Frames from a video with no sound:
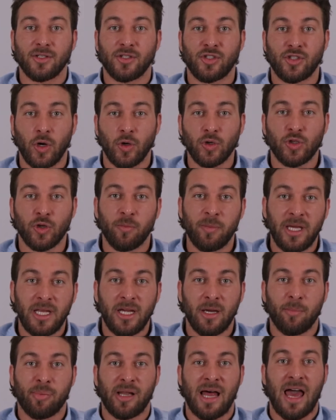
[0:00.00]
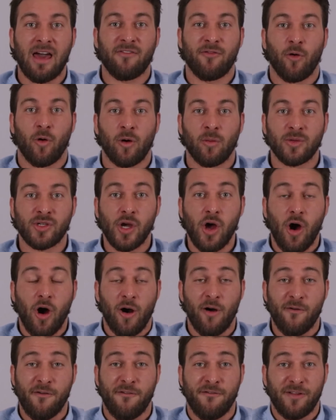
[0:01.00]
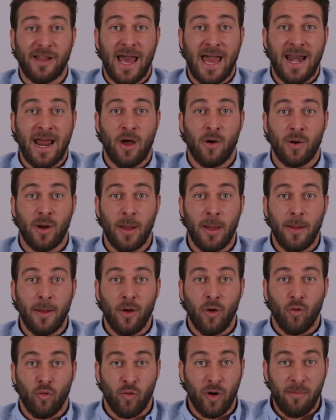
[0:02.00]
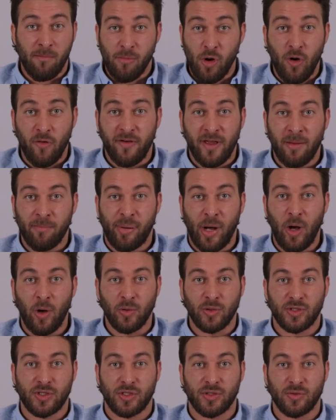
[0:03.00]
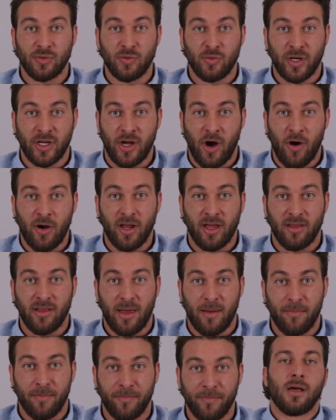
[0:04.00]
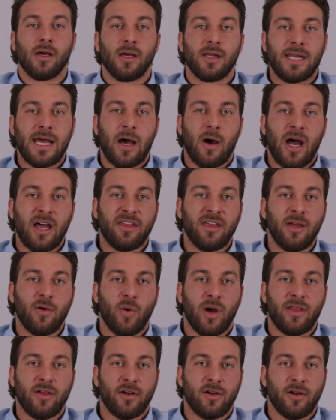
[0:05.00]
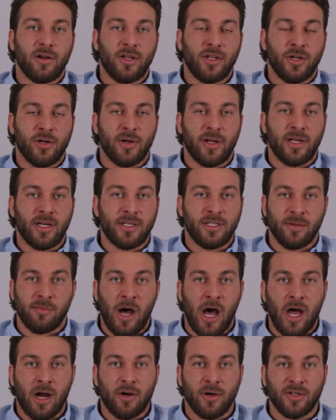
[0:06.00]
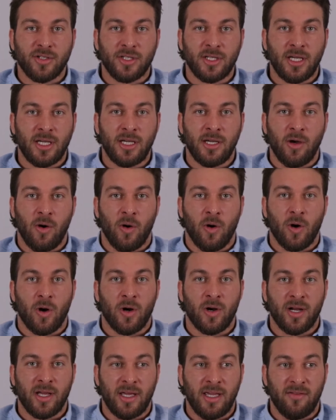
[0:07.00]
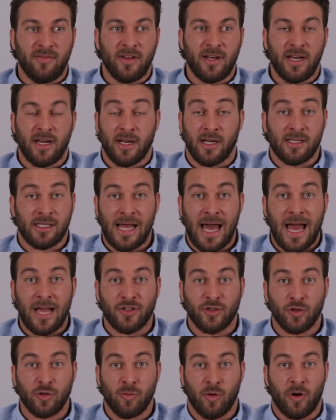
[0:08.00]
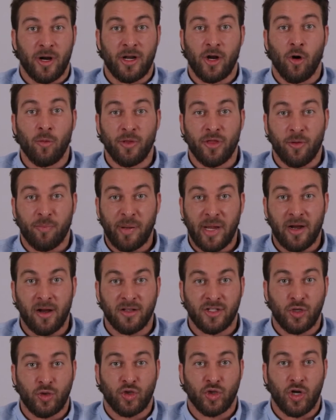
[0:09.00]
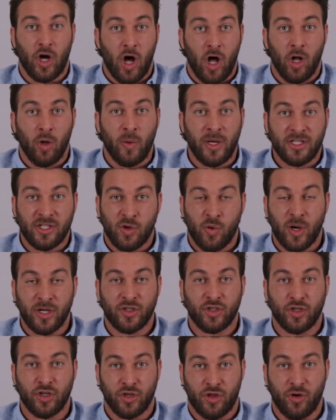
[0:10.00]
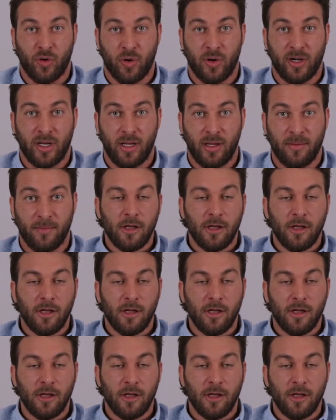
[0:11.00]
social media platforms are flat out removing posts regarding them. Now, I think whether you're in a democracy or even in a classroom or at home with your parents, you should always question authority.